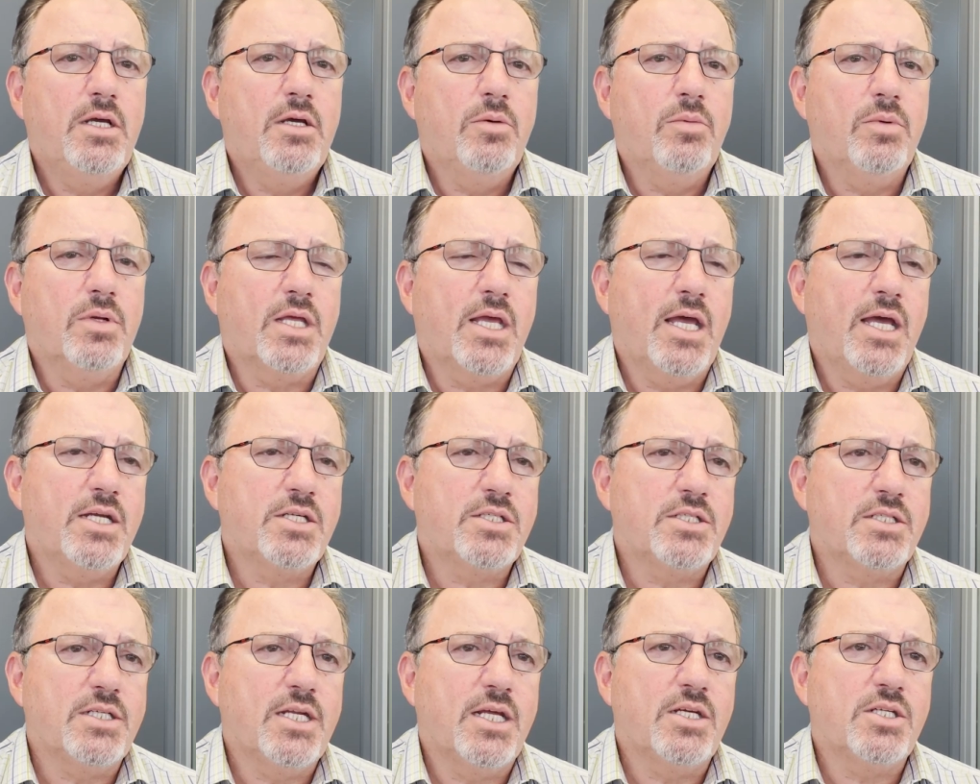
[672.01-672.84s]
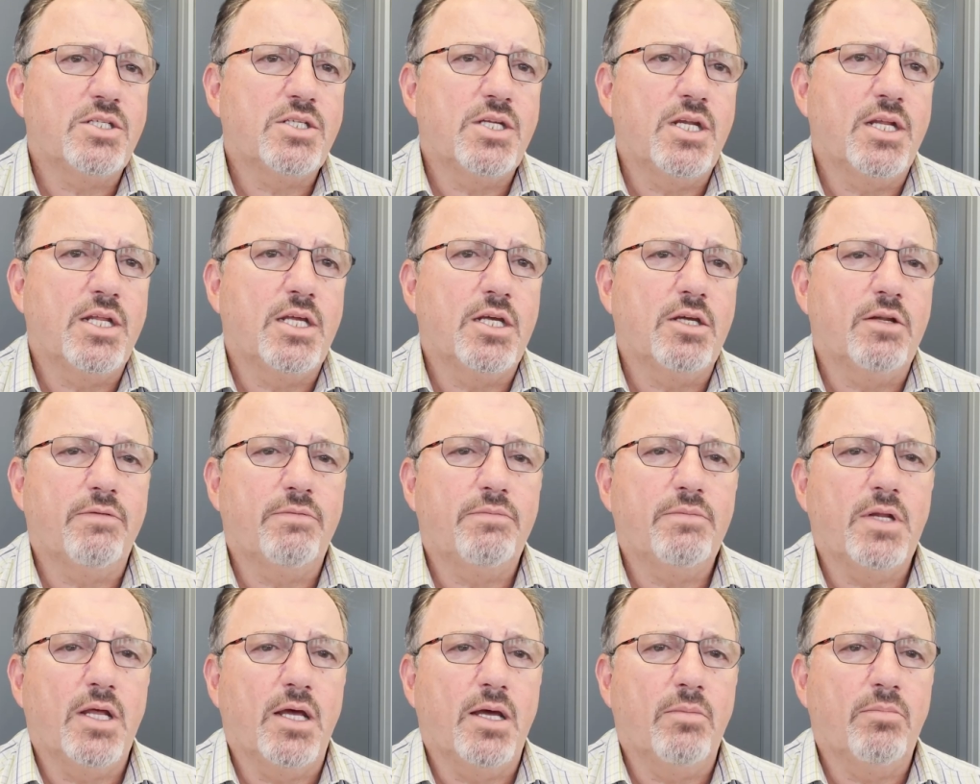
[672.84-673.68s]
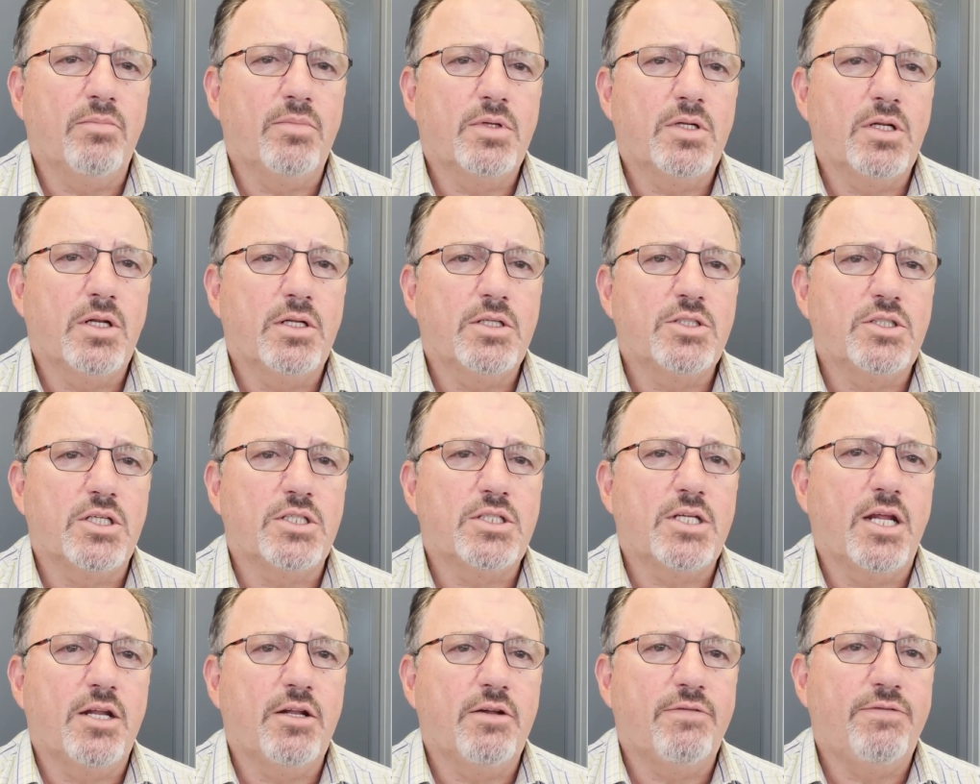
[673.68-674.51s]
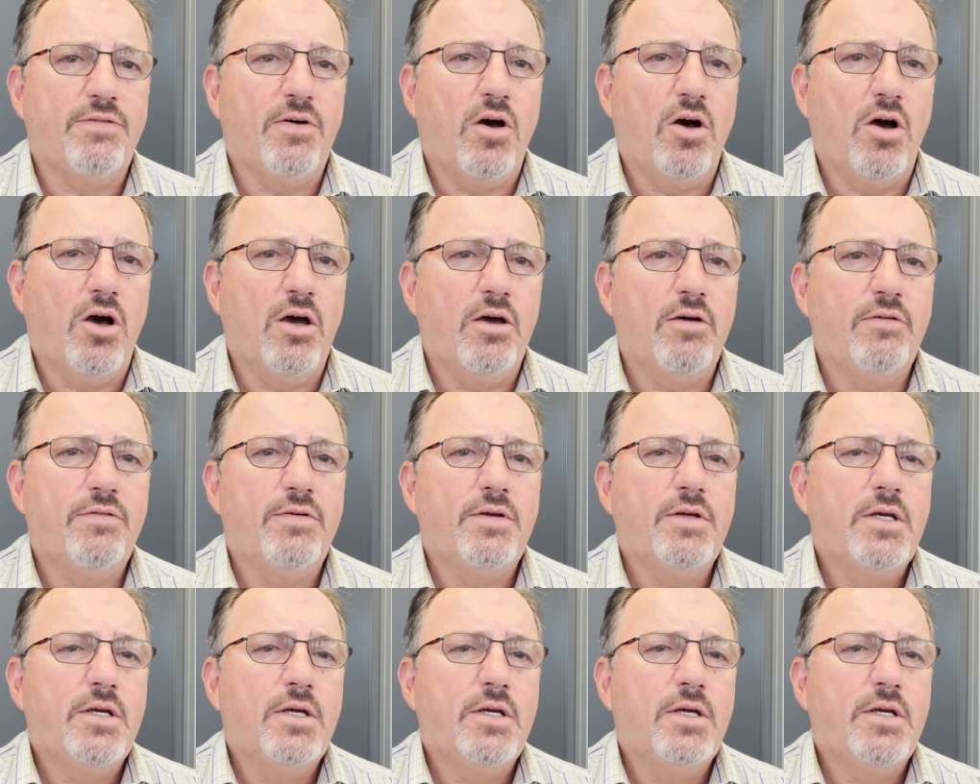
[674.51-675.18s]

When cash is now sitting at um, just under 5